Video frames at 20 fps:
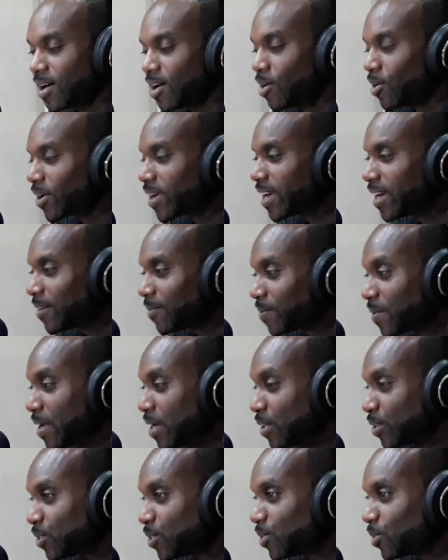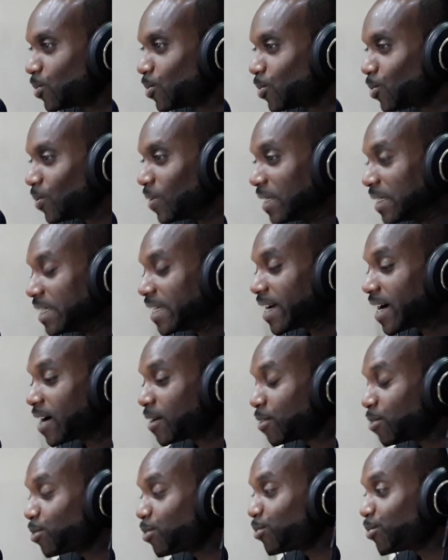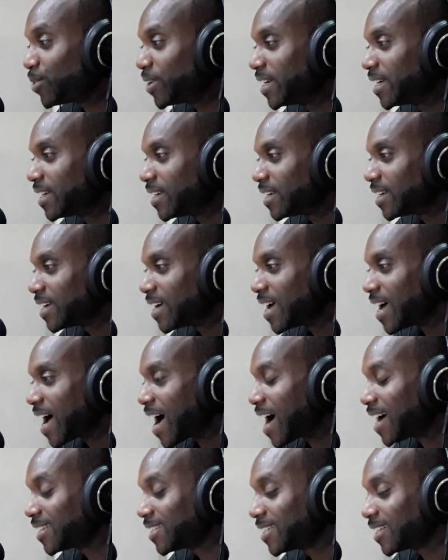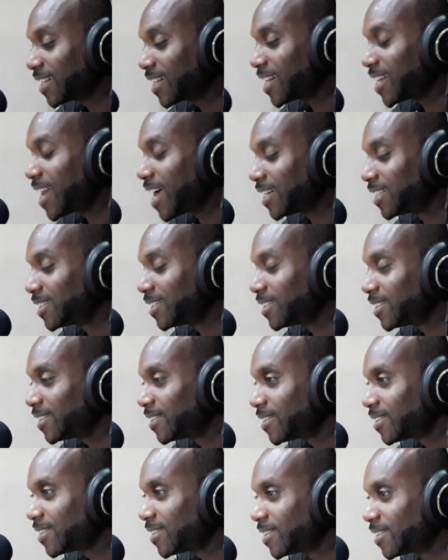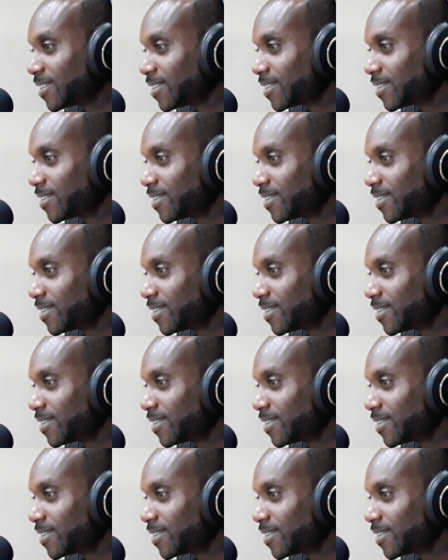Okay. So there are 3 asset classes.